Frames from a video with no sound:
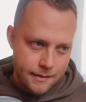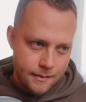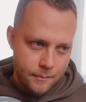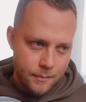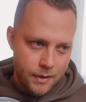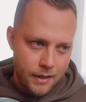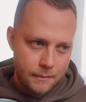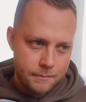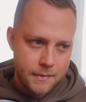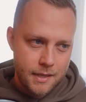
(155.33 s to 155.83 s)

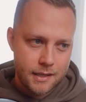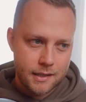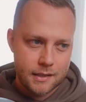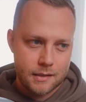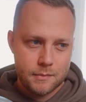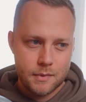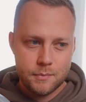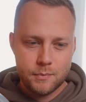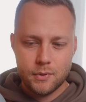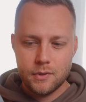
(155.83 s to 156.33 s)
but I'm not
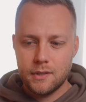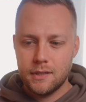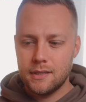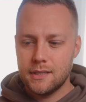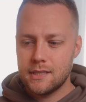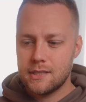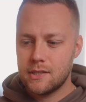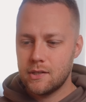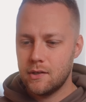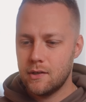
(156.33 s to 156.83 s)
gonna be putting
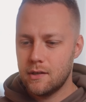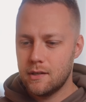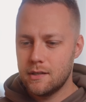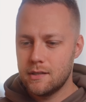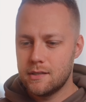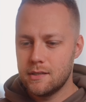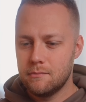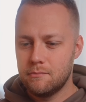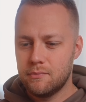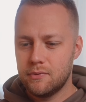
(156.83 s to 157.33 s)
this on
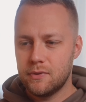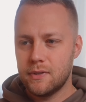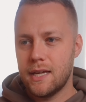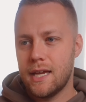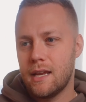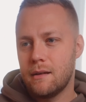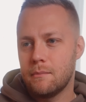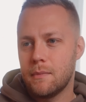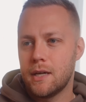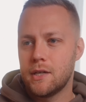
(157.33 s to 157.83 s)
to
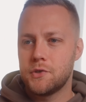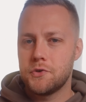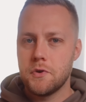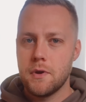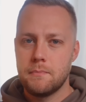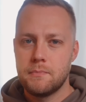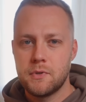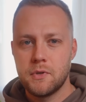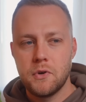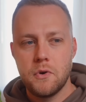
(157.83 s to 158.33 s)
plan my
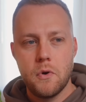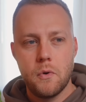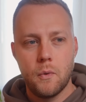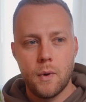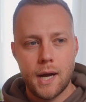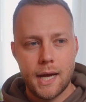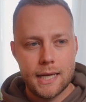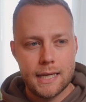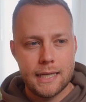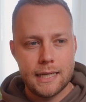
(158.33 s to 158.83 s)
trip to
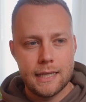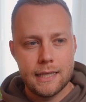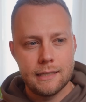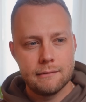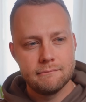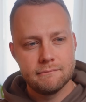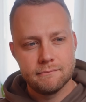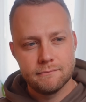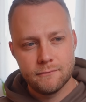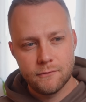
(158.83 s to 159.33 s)
Hawaii,
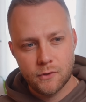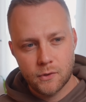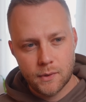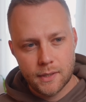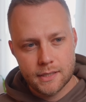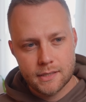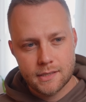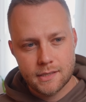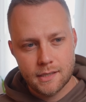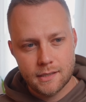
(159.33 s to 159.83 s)
for
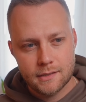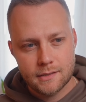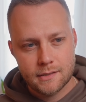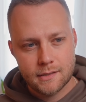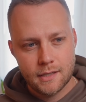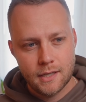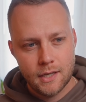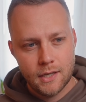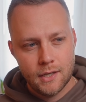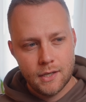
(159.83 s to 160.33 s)

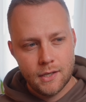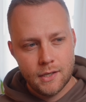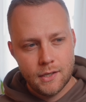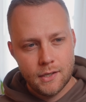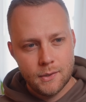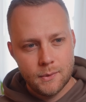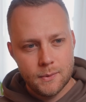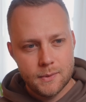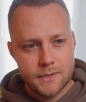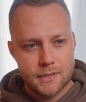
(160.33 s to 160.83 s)
instance,
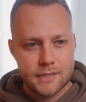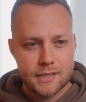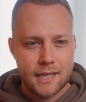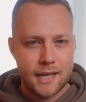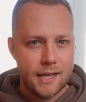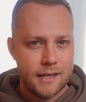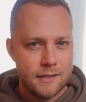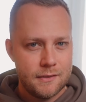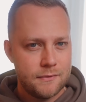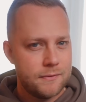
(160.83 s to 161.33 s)
which is
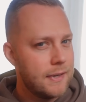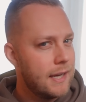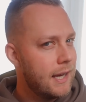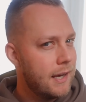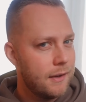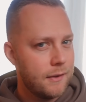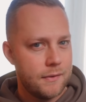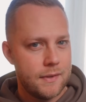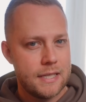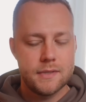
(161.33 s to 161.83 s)
kind of
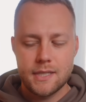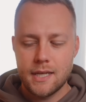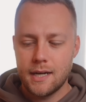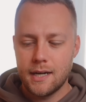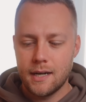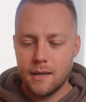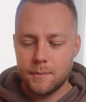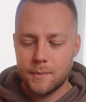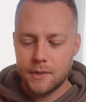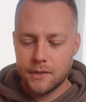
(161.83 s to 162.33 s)
how they set
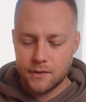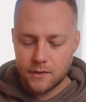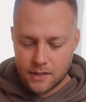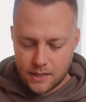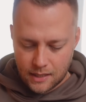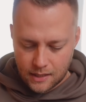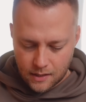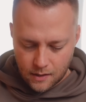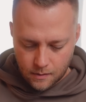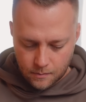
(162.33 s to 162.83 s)
it up in their
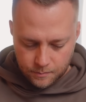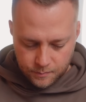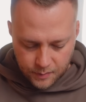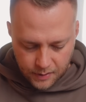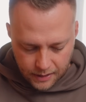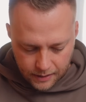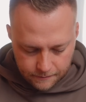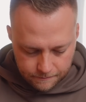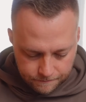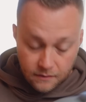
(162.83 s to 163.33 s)
keynote.
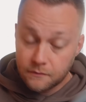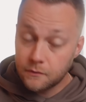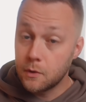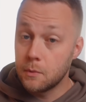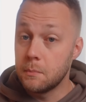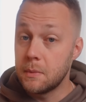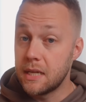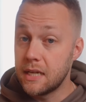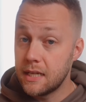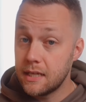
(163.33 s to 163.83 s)
But for
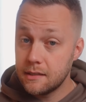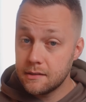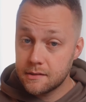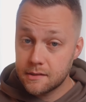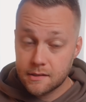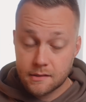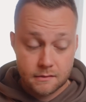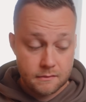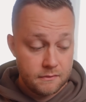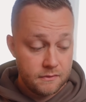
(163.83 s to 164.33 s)

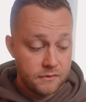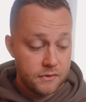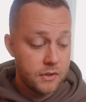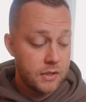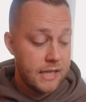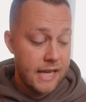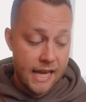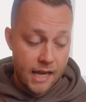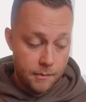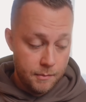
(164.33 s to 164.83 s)
meetings, for
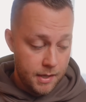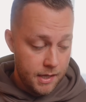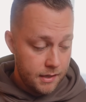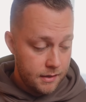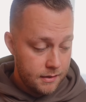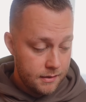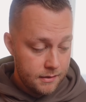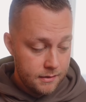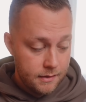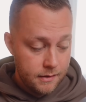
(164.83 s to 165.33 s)

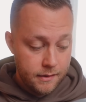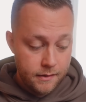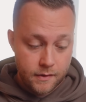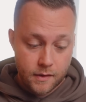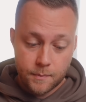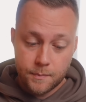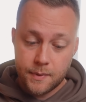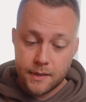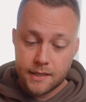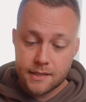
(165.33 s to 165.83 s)
gaming,
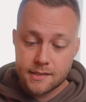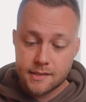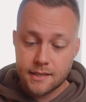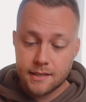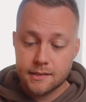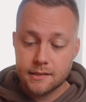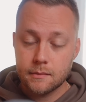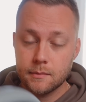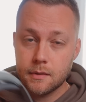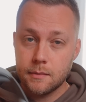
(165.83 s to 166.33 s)
the biggest
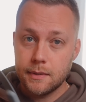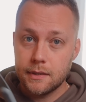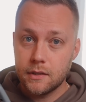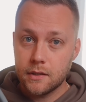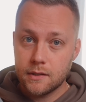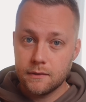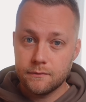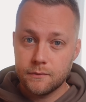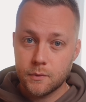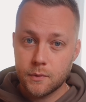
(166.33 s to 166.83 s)
things I'm gonna be
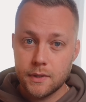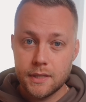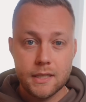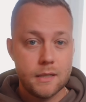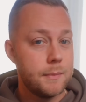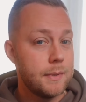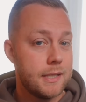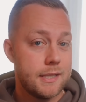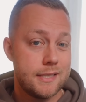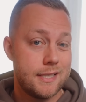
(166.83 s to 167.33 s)
looking for here,
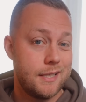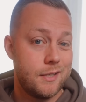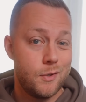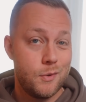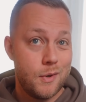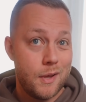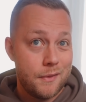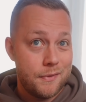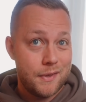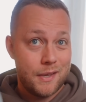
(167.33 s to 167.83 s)
because I know
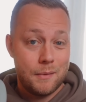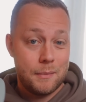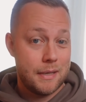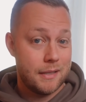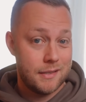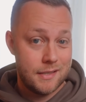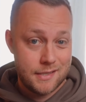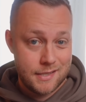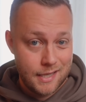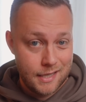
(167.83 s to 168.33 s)
nothing
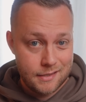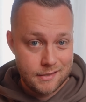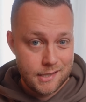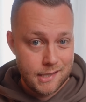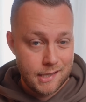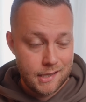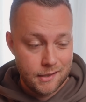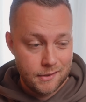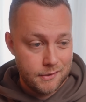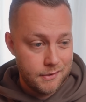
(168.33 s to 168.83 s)
about this
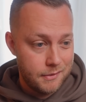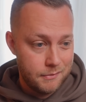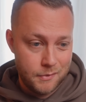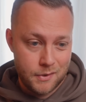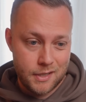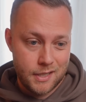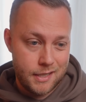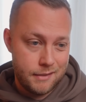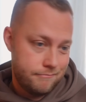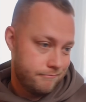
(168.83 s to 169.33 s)
headset other than
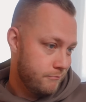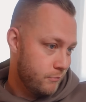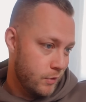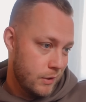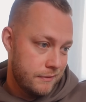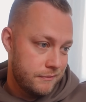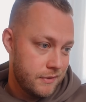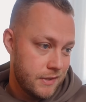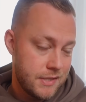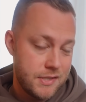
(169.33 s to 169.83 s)
what I
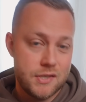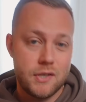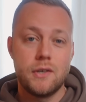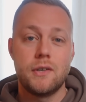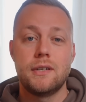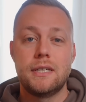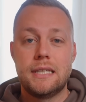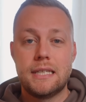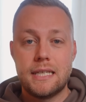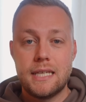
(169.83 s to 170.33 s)
briefly saw
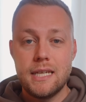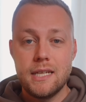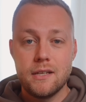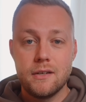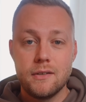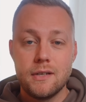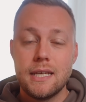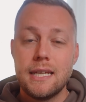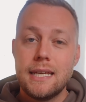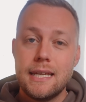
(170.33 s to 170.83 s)
in the keynote,